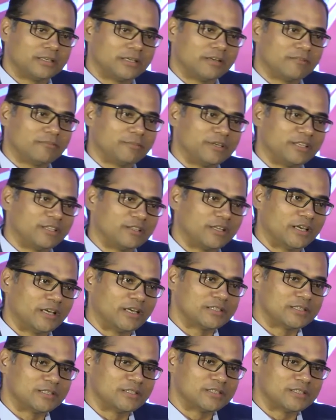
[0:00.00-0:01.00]
I've been
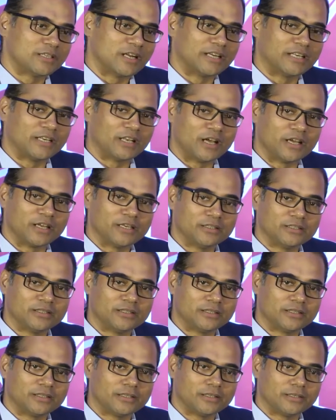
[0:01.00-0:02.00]
there since '99.
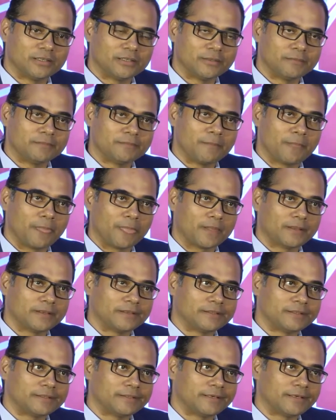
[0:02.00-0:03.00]

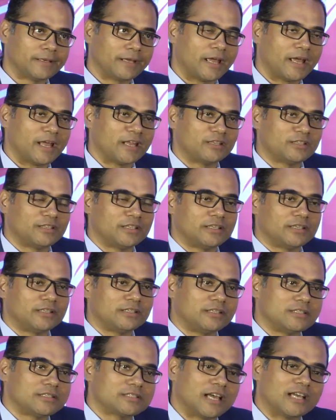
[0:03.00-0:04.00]
And
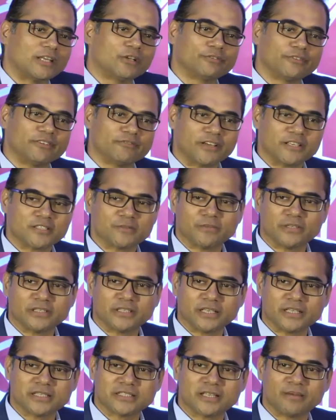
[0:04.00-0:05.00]
the style of
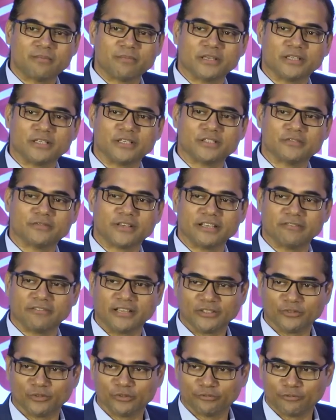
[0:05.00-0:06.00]
investment, as Templeton is very
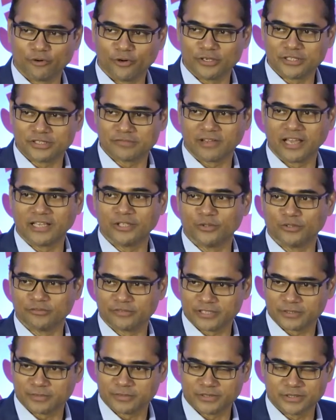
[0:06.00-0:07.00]
well known for, is value
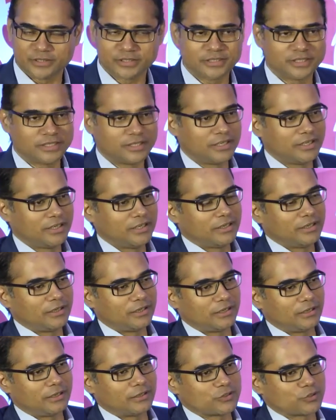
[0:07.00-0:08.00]
investments.
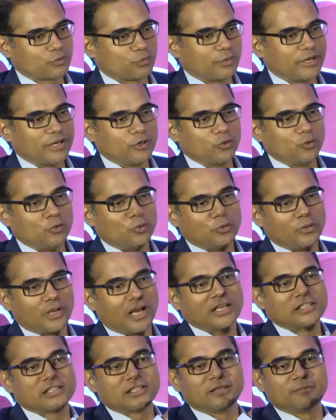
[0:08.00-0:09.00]
So we do
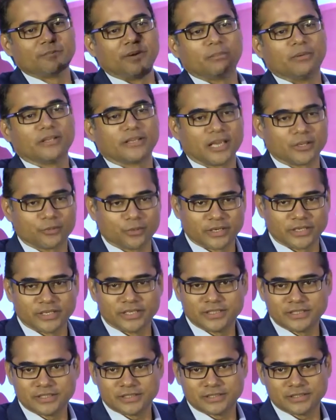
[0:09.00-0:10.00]
largely public
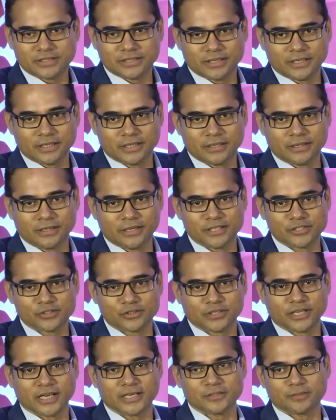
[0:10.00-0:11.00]
equities, and
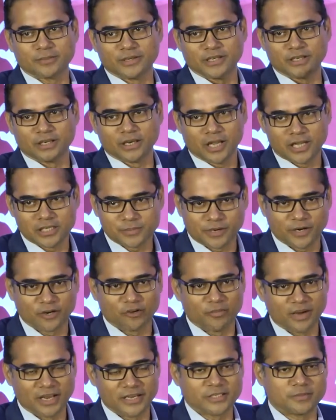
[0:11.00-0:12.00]
so that's been a large part
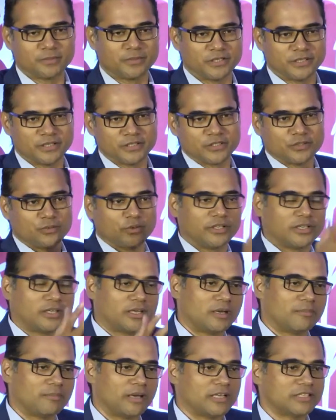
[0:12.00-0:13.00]
of my experience doing
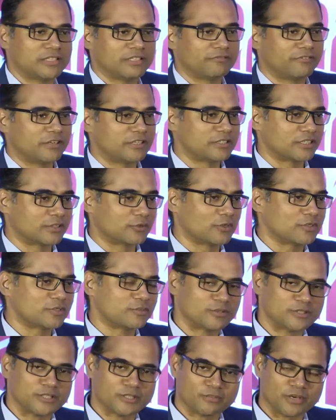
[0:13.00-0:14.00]
managing funds across
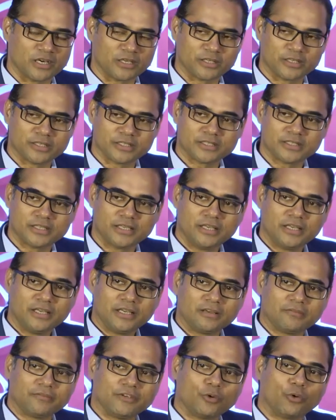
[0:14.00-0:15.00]
emerging markets.
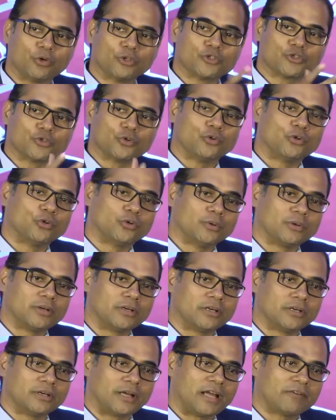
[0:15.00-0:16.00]
We
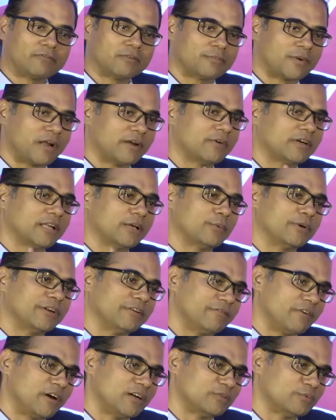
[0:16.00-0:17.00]
also have a private
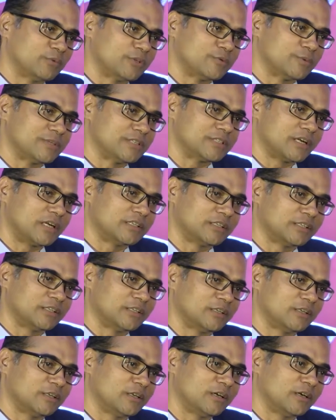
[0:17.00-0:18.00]
equity fund, which we started
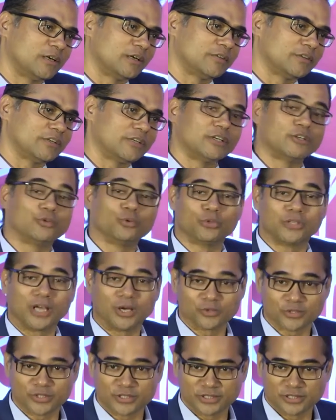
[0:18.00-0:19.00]
in the year
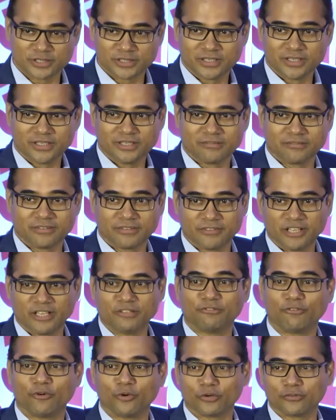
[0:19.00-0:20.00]
2000. We've
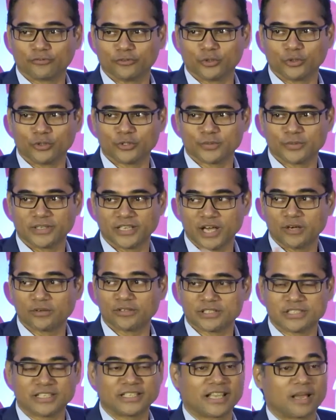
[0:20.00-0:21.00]
done 4 of those. We're now
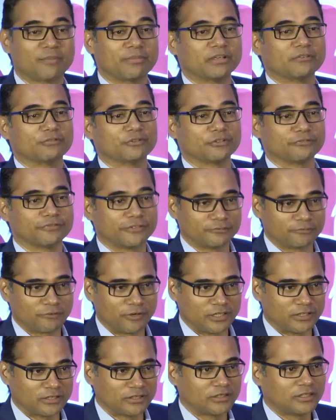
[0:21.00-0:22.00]
raising capital for the 5th
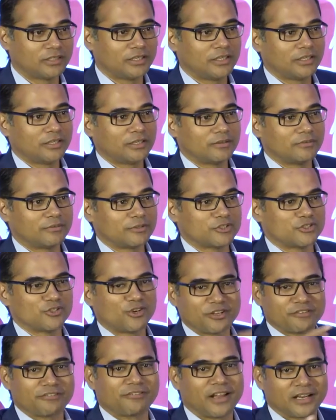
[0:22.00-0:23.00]
one, which is
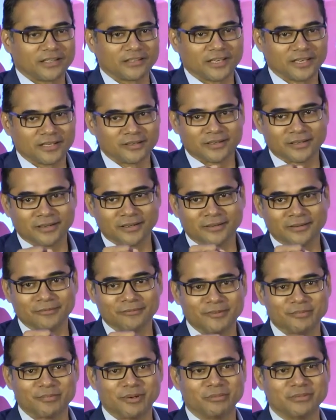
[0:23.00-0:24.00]
not a fact
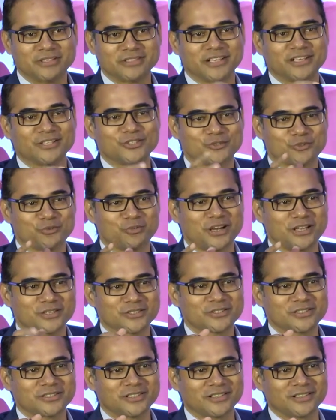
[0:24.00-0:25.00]
that we publicize too
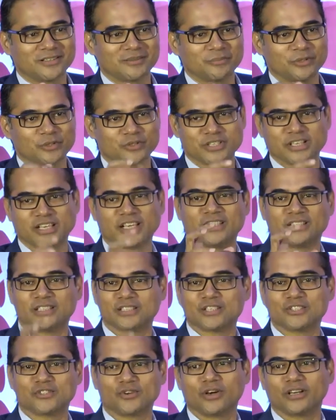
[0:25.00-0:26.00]
much, because again,
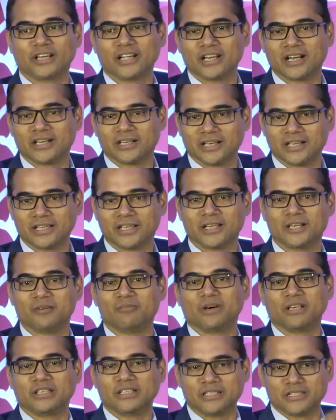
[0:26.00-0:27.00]
this is not India dedicated
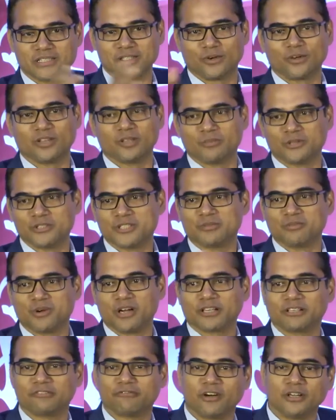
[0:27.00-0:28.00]
money. These are all emerging
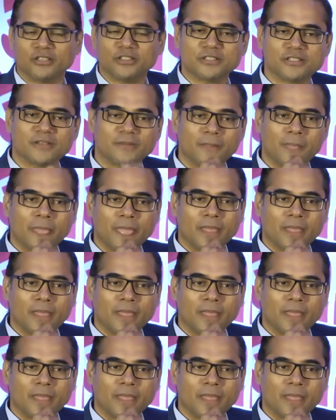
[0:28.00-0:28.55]
market funds.